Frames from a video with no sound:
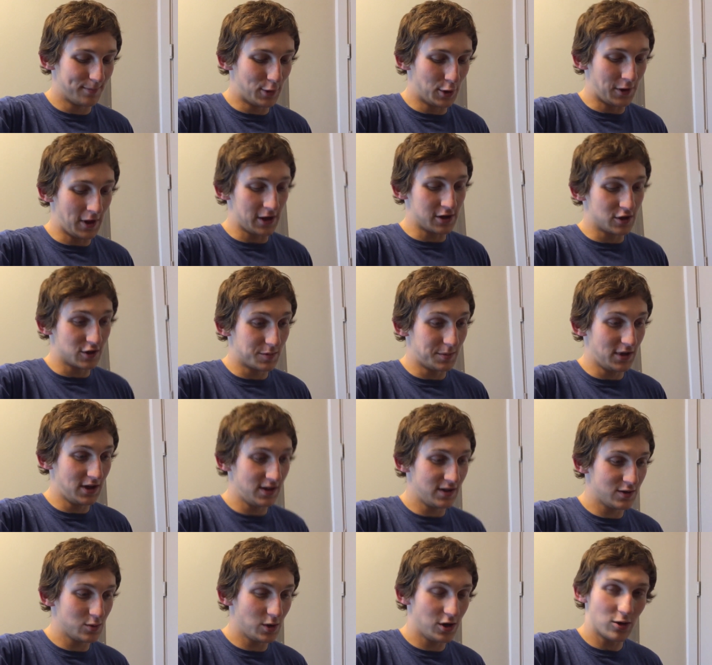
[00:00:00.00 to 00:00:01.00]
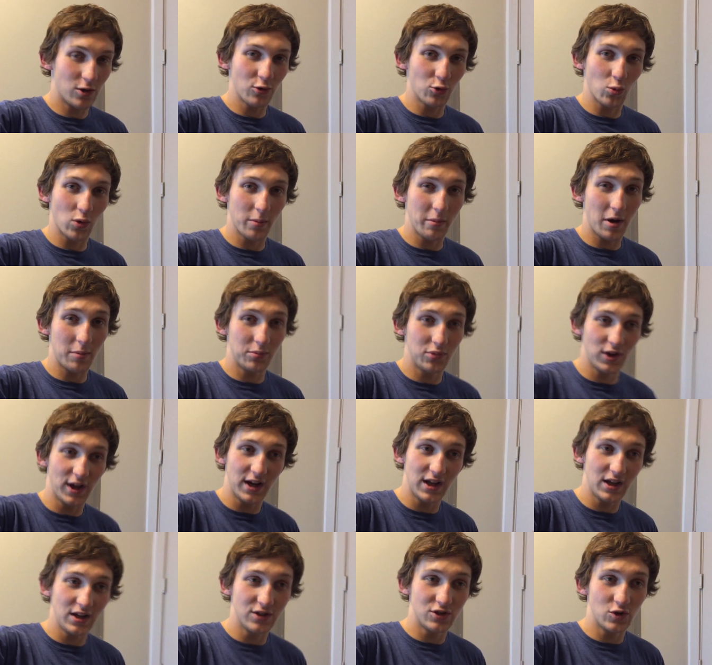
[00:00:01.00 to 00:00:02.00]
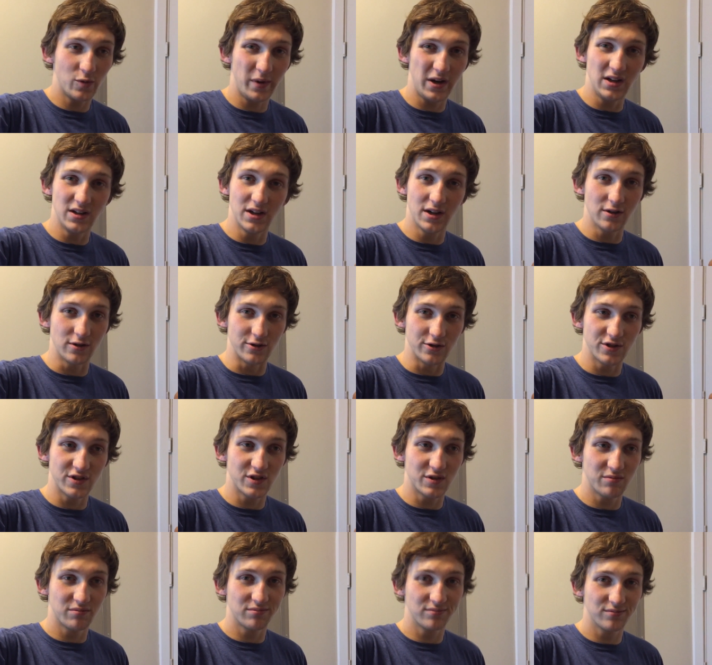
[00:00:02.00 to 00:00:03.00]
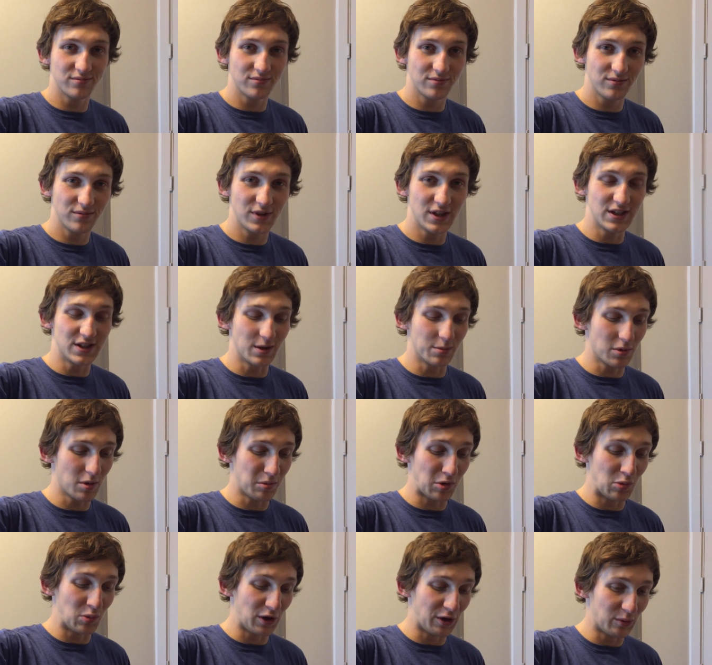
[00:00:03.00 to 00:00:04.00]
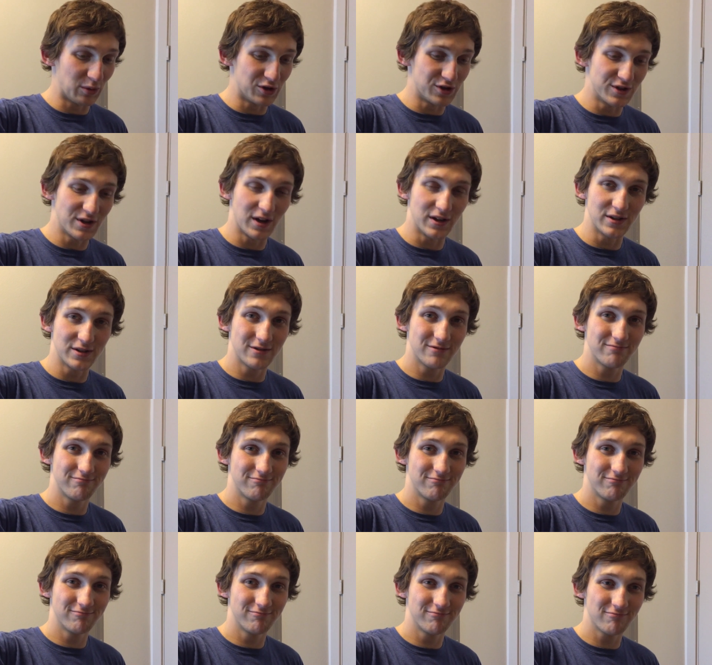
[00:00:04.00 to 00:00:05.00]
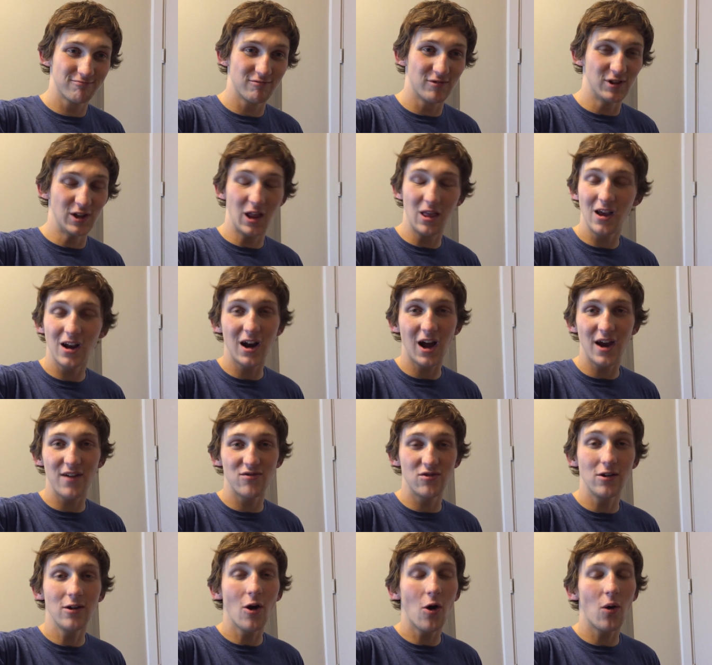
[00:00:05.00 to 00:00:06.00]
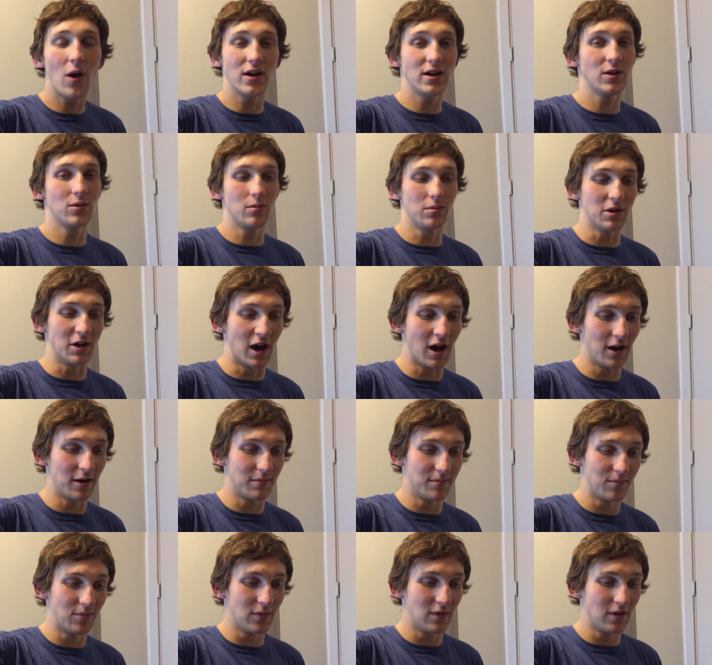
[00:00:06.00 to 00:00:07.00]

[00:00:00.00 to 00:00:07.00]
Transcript: that just means we don't have to worry about planning too many dinners this upcoming week, which is nice. Lilly and I have no idea what we got,